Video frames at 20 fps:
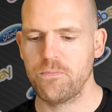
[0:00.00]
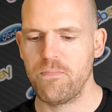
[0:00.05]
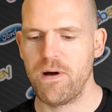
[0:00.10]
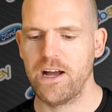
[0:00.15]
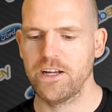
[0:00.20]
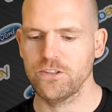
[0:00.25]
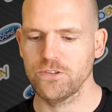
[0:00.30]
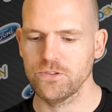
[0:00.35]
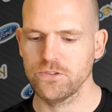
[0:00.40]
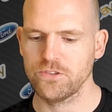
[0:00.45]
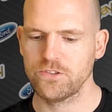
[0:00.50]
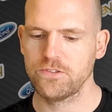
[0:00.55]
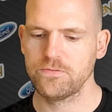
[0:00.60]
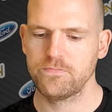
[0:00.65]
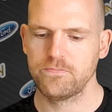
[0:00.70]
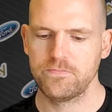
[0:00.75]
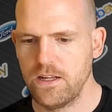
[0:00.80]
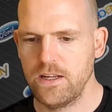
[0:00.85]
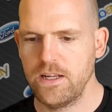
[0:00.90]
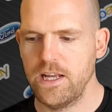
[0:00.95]
miles.
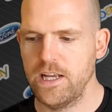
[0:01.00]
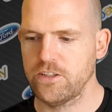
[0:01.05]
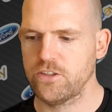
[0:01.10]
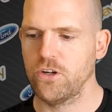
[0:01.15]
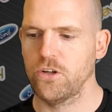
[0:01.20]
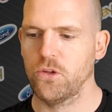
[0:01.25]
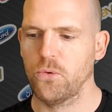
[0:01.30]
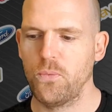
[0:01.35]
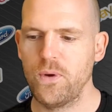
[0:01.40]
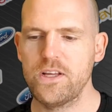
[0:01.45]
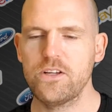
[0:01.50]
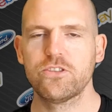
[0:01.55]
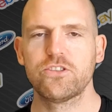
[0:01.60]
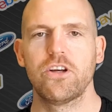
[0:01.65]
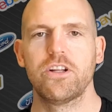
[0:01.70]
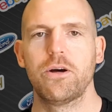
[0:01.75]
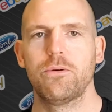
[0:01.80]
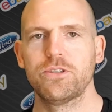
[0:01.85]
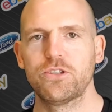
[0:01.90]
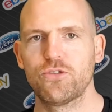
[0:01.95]
It's got the wheels
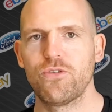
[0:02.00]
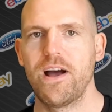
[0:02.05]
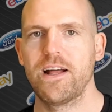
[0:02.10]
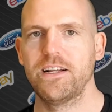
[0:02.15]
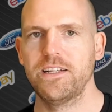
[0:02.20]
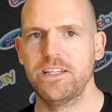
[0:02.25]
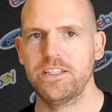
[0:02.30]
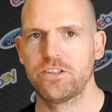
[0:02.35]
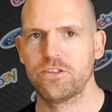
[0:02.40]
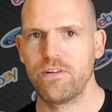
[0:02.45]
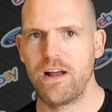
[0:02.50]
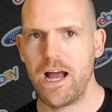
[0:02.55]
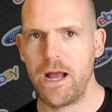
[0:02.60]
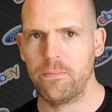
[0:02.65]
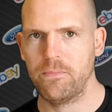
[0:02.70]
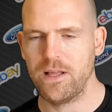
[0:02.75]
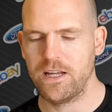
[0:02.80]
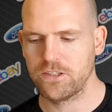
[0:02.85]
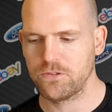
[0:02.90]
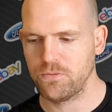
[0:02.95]
on I was trying to
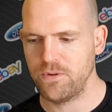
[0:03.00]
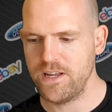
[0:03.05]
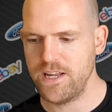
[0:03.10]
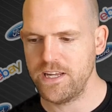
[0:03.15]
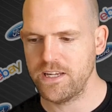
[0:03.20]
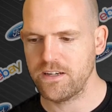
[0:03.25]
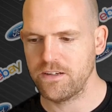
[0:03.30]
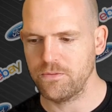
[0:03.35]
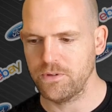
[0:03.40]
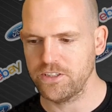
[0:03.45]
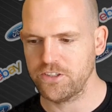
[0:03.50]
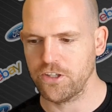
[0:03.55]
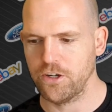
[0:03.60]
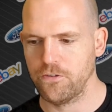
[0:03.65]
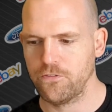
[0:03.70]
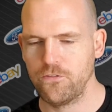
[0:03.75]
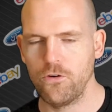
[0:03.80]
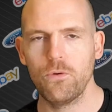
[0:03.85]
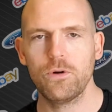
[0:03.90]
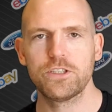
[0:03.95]
describe last week, which are
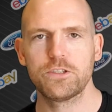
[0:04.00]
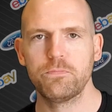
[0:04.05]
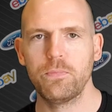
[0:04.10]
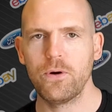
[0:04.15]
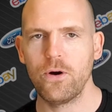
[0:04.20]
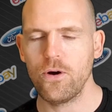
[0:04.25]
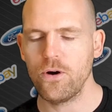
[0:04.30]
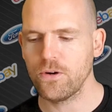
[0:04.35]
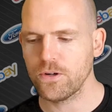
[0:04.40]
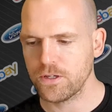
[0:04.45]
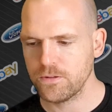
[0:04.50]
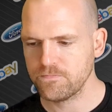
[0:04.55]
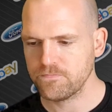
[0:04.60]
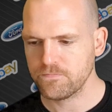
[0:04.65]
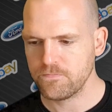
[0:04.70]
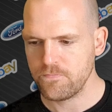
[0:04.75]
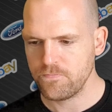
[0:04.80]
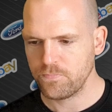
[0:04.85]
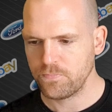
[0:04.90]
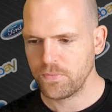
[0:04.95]
4-spoke.
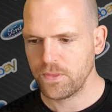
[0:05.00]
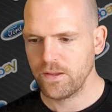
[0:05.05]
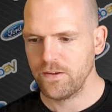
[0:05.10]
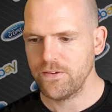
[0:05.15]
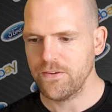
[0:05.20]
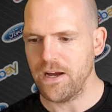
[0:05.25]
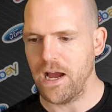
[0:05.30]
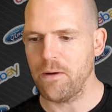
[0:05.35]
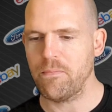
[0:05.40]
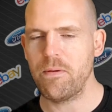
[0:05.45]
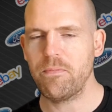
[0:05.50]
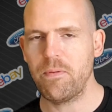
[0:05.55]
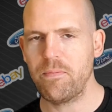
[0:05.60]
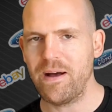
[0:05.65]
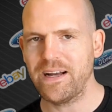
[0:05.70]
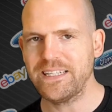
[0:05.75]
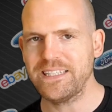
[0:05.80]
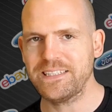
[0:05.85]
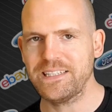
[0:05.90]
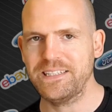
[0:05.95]
I remember
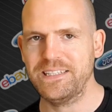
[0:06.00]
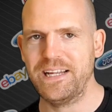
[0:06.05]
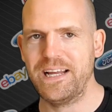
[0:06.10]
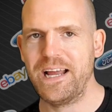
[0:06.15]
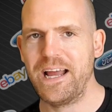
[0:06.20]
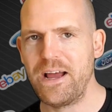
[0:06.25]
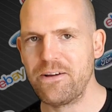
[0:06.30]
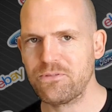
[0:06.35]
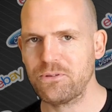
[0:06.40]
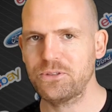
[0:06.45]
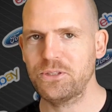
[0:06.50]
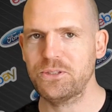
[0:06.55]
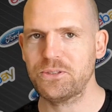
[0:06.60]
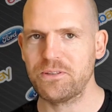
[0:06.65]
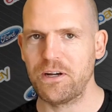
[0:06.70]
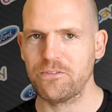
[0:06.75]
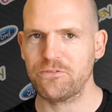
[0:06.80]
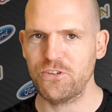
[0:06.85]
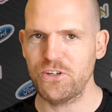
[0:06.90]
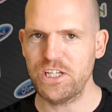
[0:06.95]
back in the day everyone used
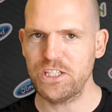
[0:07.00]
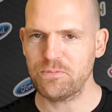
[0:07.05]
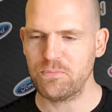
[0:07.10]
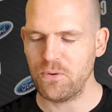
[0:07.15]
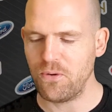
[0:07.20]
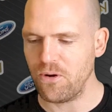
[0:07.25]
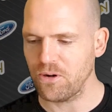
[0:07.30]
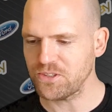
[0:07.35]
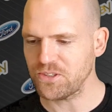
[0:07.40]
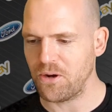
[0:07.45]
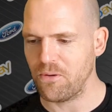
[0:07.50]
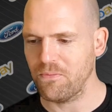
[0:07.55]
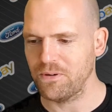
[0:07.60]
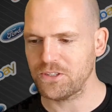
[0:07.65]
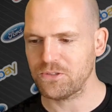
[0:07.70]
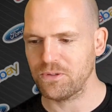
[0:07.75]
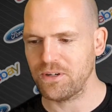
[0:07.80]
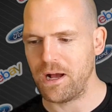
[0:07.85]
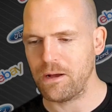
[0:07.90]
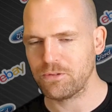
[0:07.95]
to have 3 spokes on,
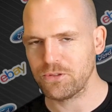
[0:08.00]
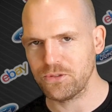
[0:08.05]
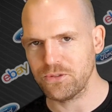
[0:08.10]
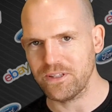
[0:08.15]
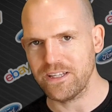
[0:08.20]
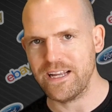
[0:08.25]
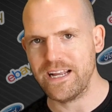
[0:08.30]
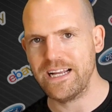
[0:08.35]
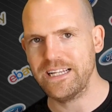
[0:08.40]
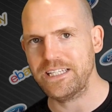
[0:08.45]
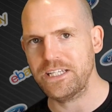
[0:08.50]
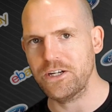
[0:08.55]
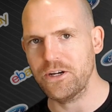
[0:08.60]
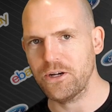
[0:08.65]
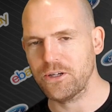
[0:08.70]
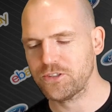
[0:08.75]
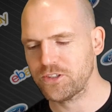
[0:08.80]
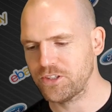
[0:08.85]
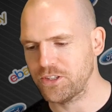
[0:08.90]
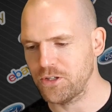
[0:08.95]
which were absolutely
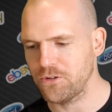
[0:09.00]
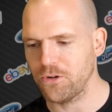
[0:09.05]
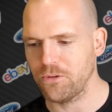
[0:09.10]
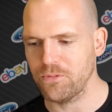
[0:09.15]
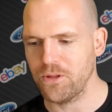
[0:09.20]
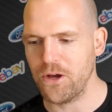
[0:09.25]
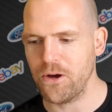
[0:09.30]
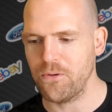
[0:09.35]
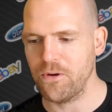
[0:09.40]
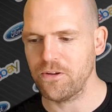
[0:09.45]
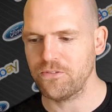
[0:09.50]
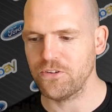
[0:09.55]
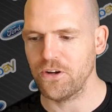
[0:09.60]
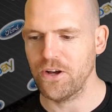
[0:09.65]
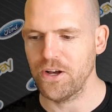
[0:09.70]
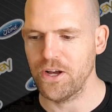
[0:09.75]
hideous. They're up there with